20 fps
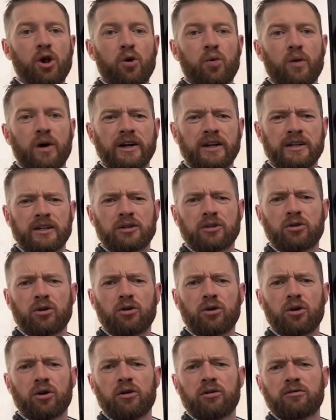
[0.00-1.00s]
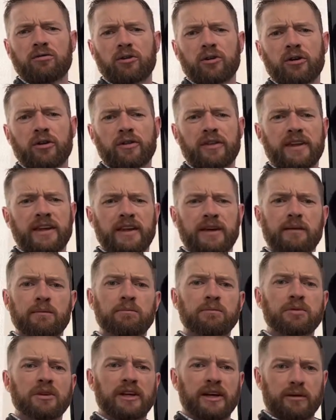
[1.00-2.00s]
Wanted to go over the
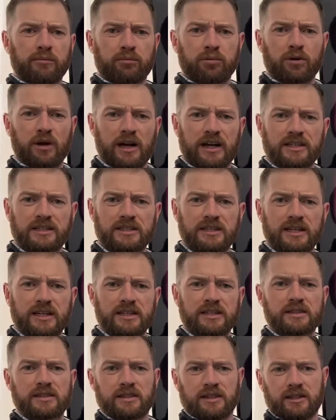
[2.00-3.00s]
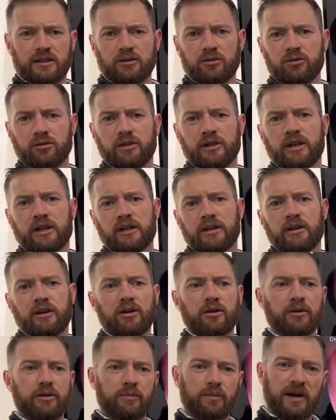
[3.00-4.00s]
implant process, including,
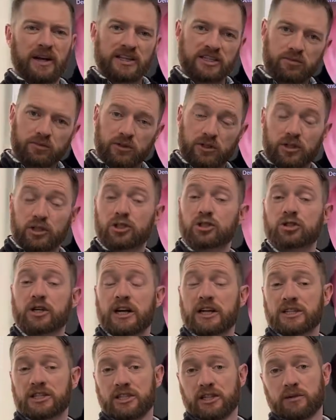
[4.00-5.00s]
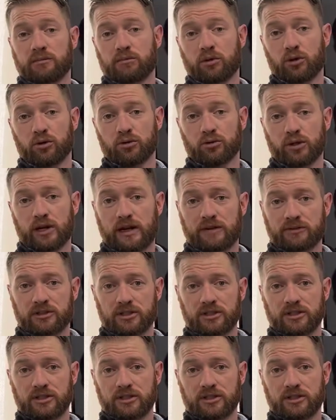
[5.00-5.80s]
the possible extraction and bone graft.